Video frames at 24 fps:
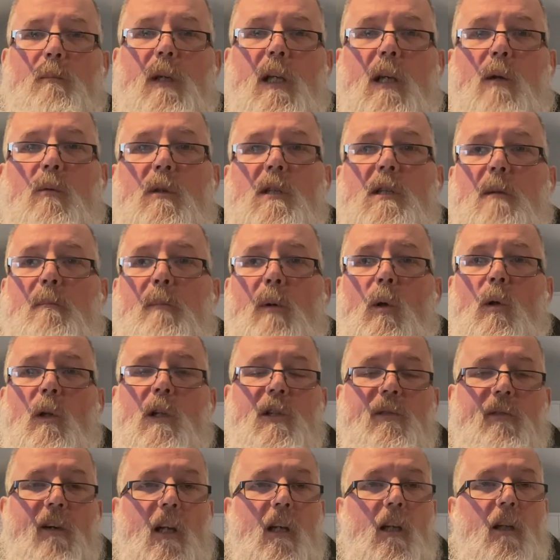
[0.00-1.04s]
He was a
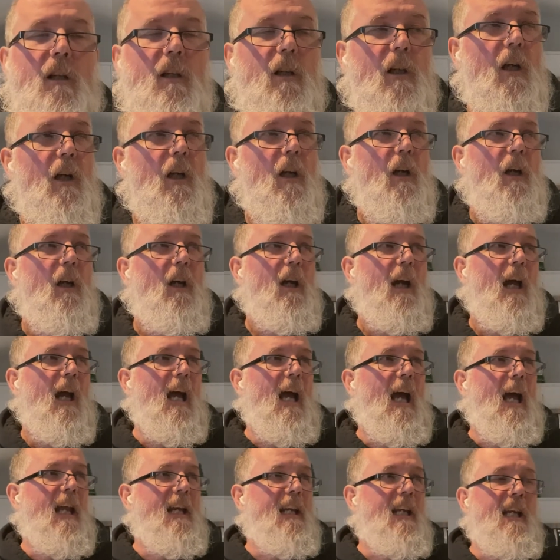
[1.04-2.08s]
Polish fella,
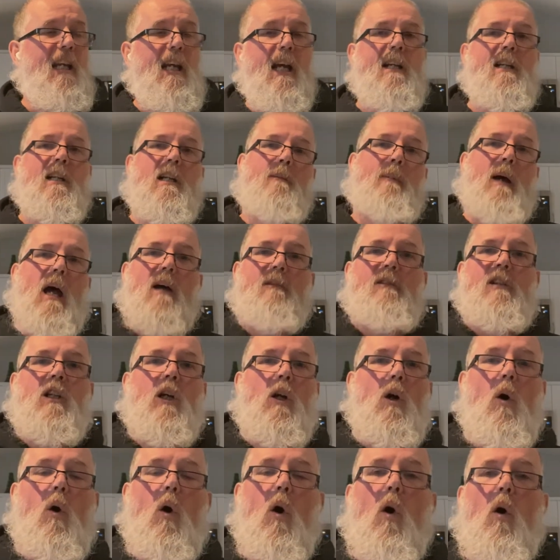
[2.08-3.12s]
and he ended up having to
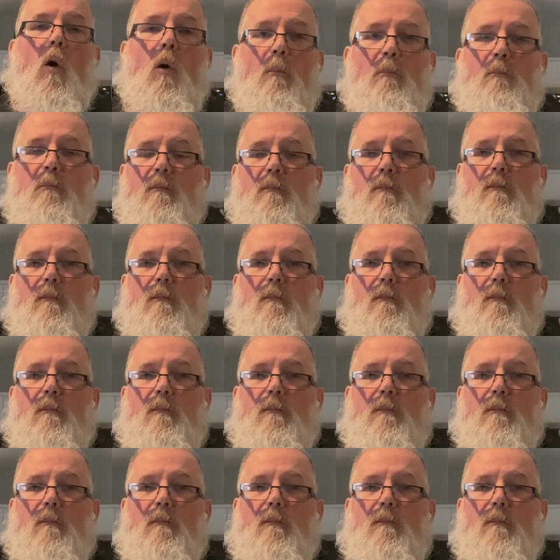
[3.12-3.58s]
go home.